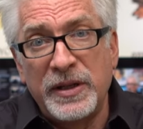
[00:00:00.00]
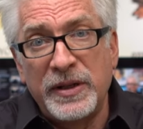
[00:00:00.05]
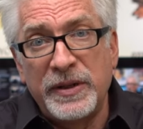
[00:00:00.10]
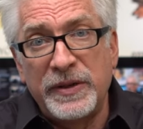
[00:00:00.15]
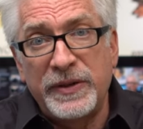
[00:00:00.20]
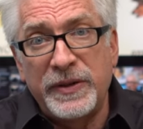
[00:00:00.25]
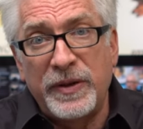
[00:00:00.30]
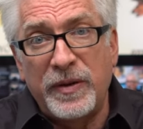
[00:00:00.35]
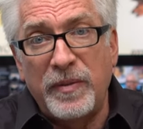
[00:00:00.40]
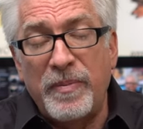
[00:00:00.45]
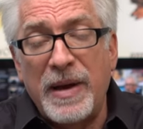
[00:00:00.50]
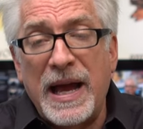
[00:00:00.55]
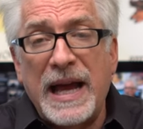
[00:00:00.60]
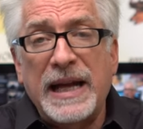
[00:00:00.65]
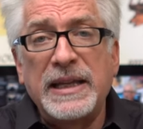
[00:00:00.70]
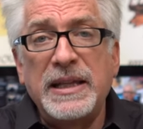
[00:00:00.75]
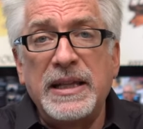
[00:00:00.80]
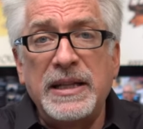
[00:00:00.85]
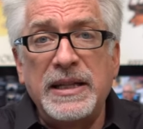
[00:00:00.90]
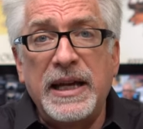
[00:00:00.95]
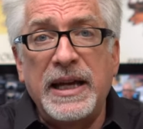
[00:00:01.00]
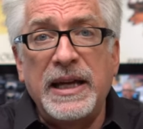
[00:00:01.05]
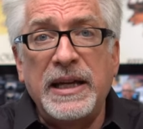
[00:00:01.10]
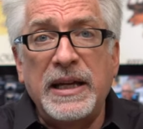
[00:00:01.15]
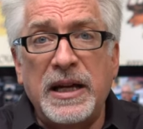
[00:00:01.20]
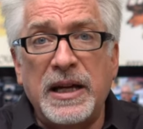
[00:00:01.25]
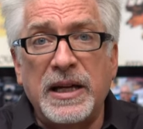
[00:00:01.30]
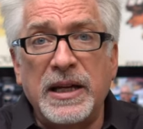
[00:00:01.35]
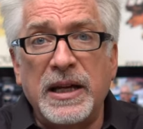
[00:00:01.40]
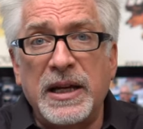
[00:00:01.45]
So back in the day,
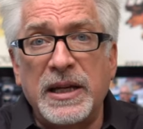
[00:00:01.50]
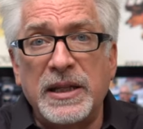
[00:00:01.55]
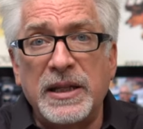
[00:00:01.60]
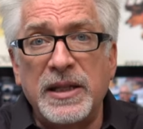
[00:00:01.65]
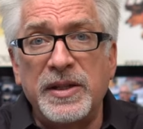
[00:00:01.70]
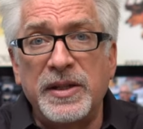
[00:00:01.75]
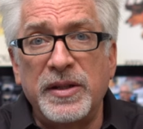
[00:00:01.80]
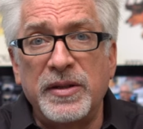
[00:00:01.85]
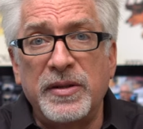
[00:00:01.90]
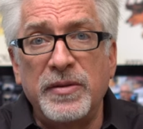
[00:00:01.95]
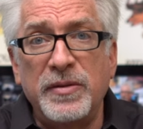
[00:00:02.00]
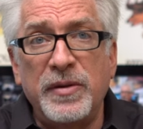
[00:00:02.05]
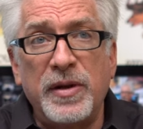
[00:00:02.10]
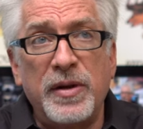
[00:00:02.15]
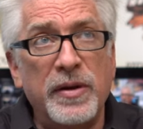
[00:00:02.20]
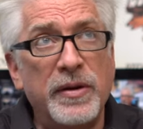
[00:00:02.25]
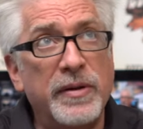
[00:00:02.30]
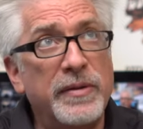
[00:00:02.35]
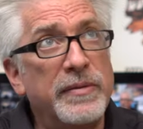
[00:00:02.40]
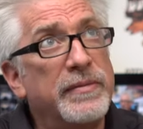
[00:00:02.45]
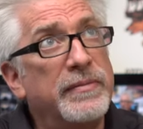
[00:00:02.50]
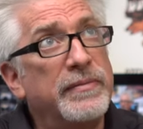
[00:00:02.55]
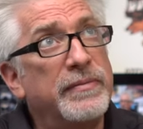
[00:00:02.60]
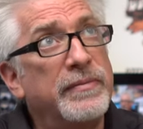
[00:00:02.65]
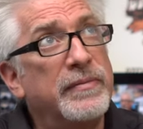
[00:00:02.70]
I got the Zacuto